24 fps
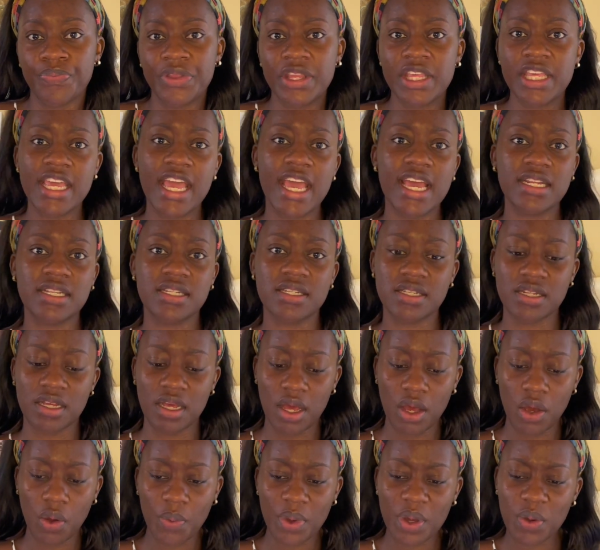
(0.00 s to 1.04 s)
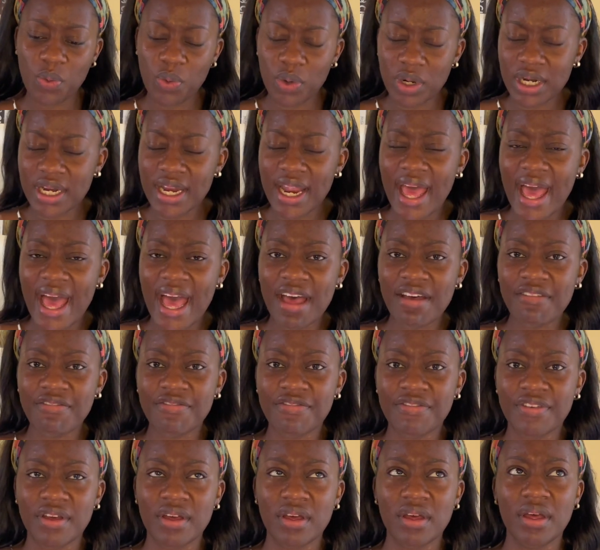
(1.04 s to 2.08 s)
Yet we wouldn't have
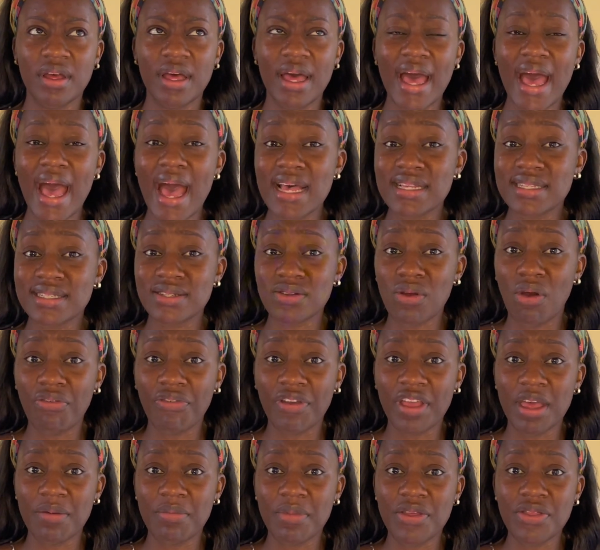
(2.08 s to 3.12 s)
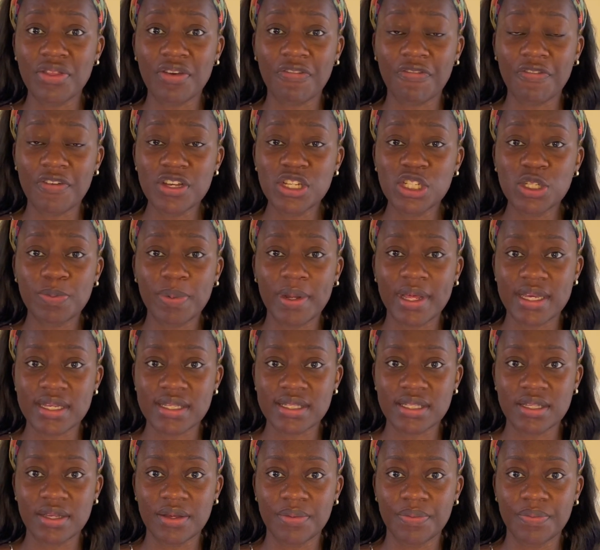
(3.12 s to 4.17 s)
asked of him in the first
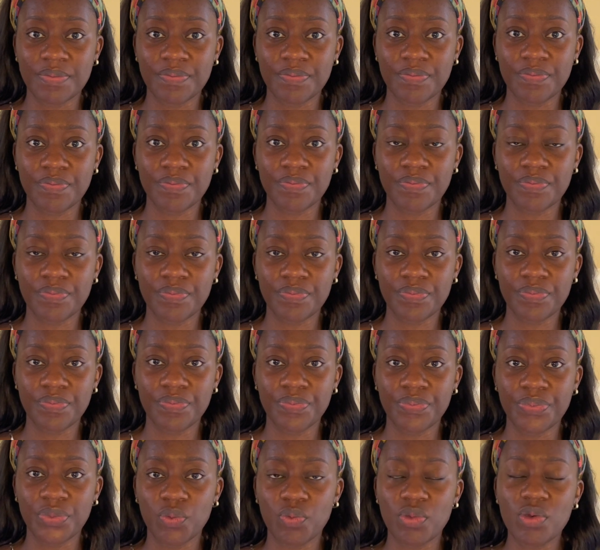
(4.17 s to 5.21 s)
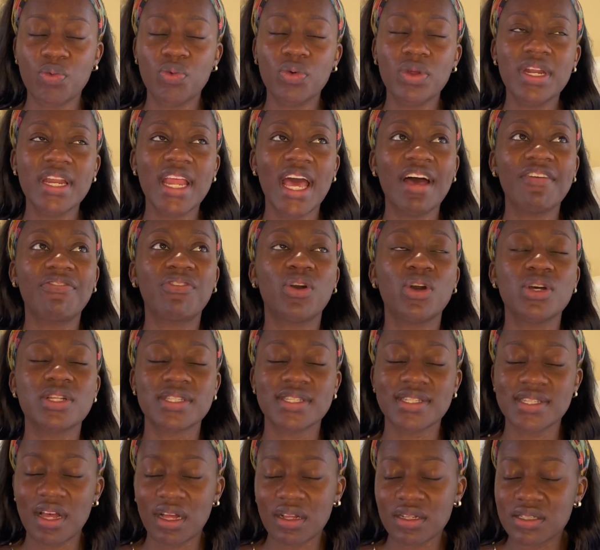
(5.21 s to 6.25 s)
place. We wouldn't have
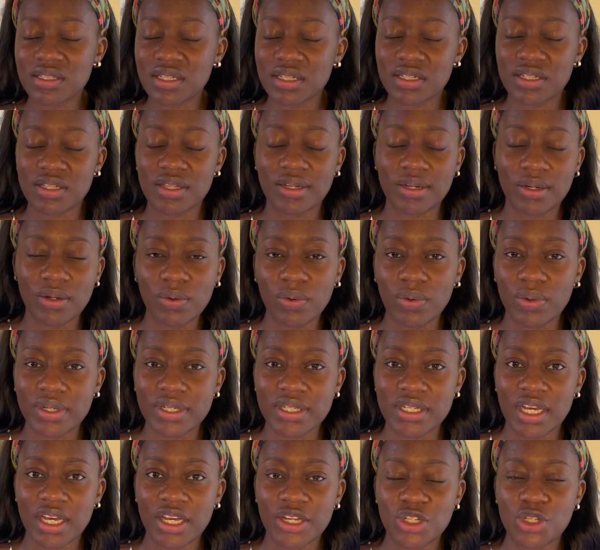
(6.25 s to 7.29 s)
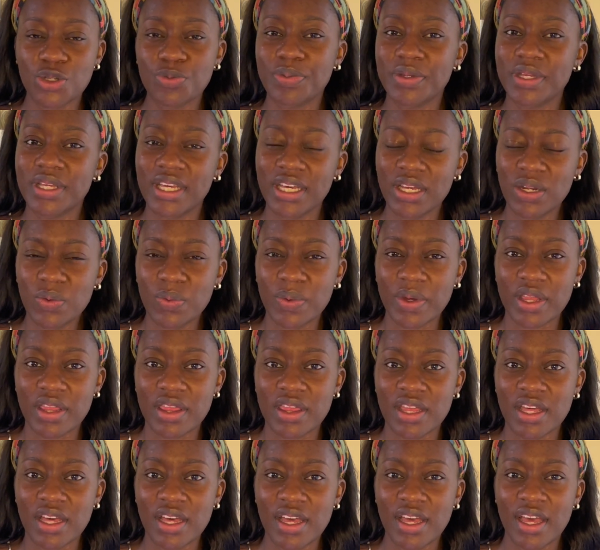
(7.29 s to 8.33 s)
consulted the Lord to begin with.
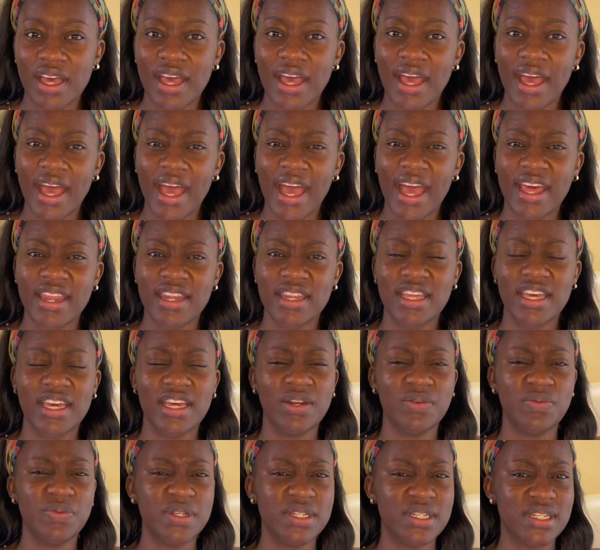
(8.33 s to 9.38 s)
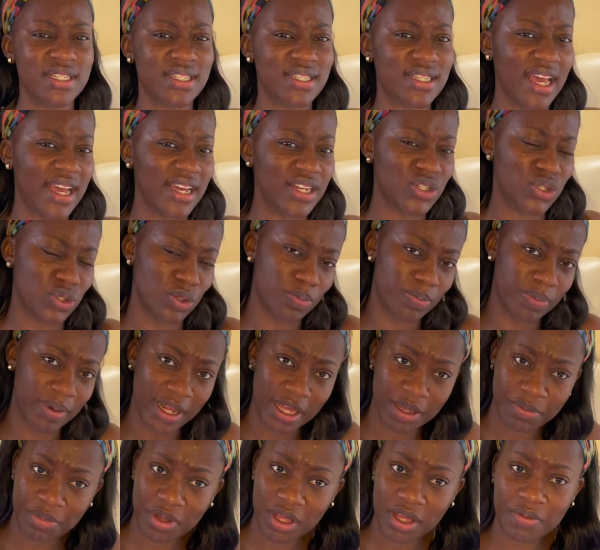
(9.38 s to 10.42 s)
And then we decide to
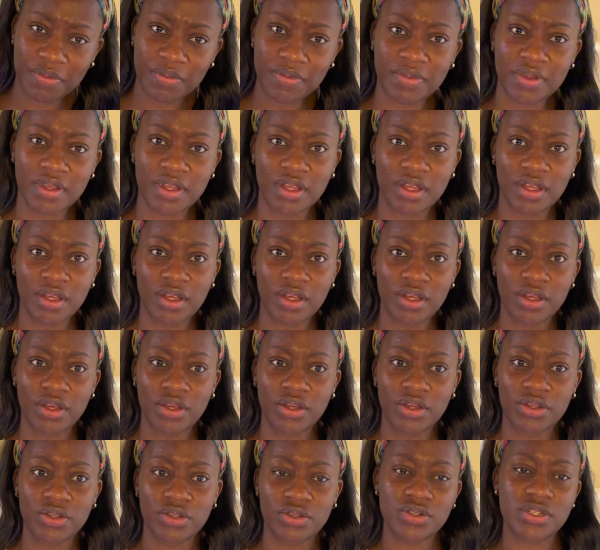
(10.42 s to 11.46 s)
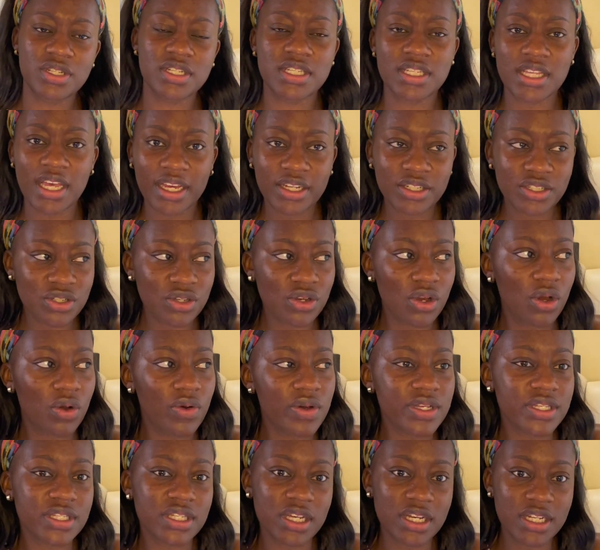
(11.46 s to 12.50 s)
blame him. You decide to go
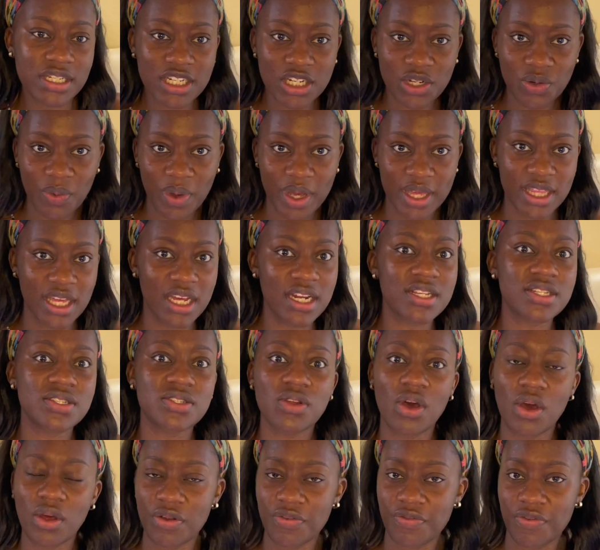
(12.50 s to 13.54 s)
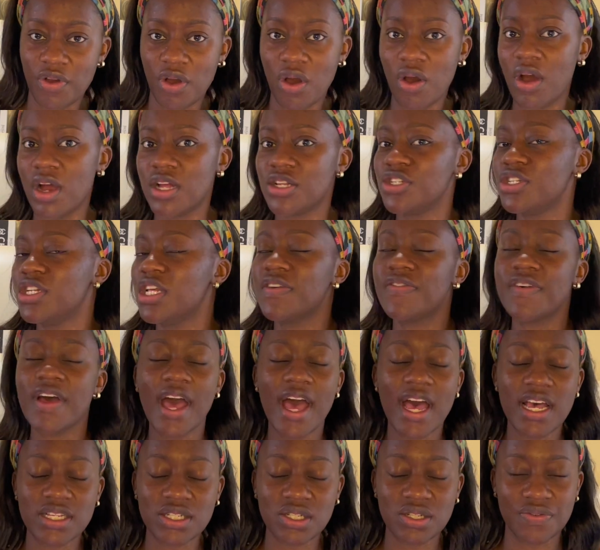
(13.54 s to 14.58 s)
a certain way that is not of God. You never
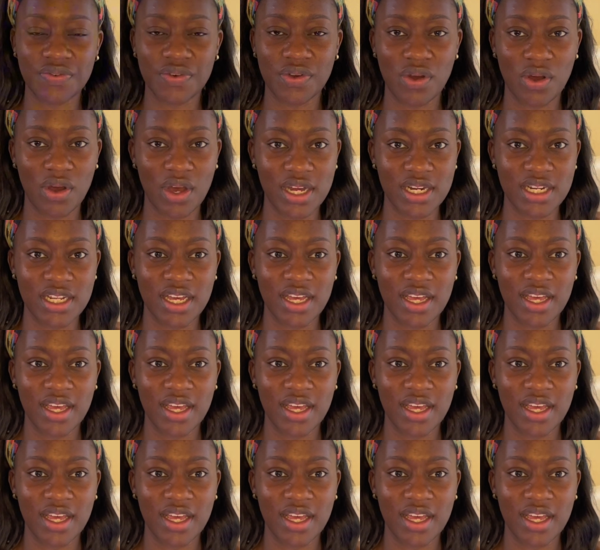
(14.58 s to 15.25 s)
asked of God.